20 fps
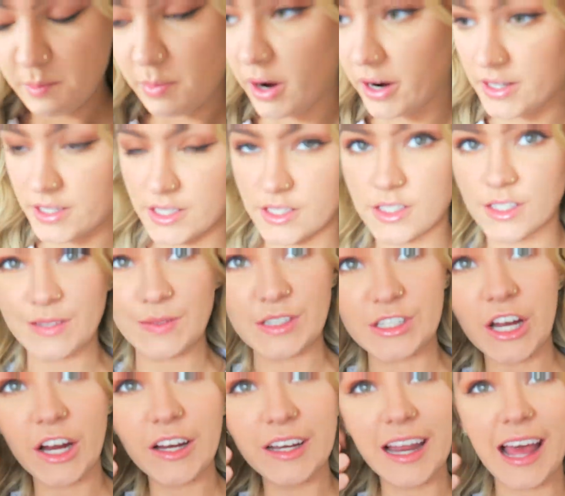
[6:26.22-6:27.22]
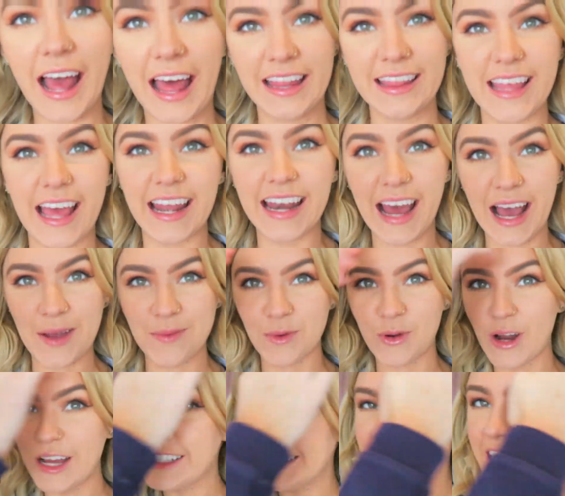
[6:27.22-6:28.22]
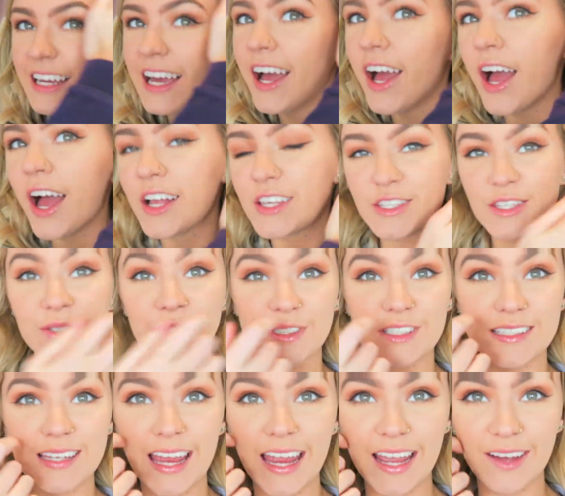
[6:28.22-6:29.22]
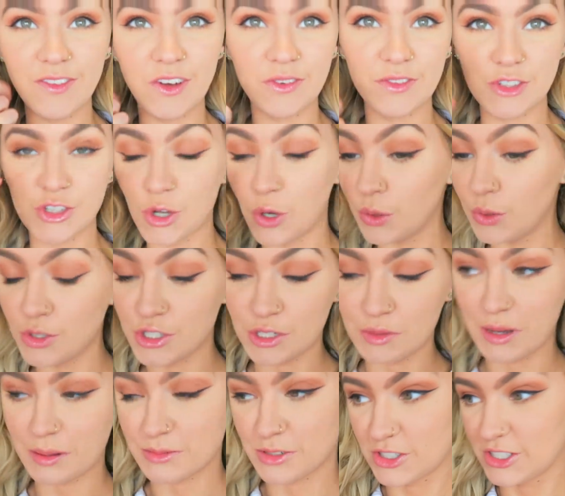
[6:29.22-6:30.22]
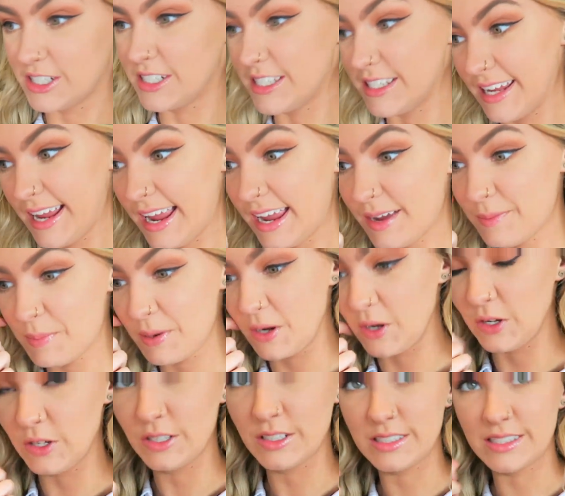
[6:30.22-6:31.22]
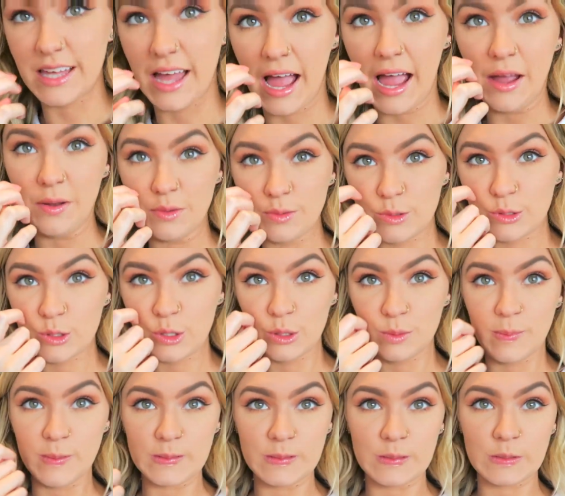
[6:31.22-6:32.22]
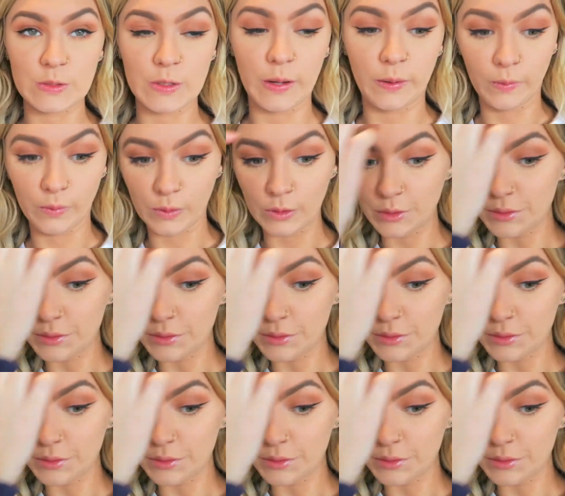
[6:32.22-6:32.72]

parcels to return, and then I'm ready. So today, I've not even told you what I'm doing today because I was too busy trying on